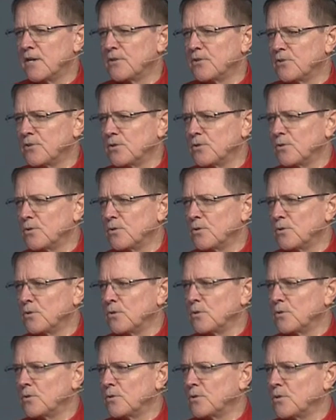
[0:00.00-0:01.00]

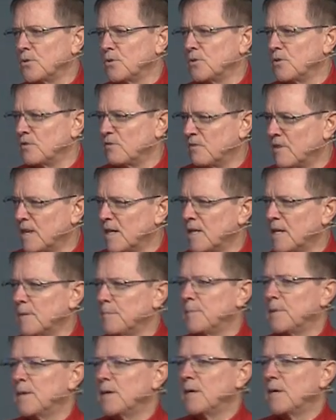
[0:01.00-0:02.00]
to, to
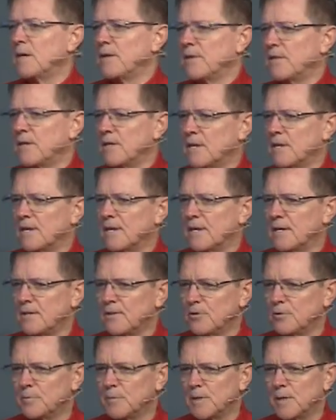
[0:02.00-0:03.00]
develop the
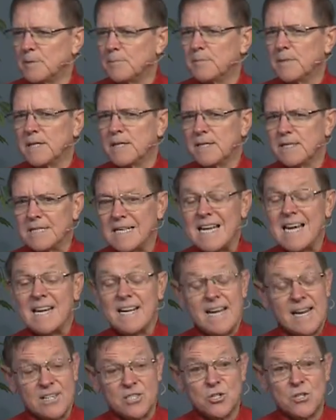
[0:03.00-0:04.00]
aluminum and,
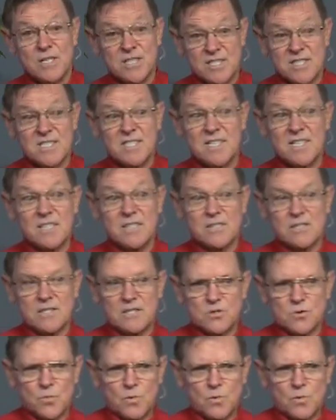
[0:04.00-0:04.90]
and actually steel as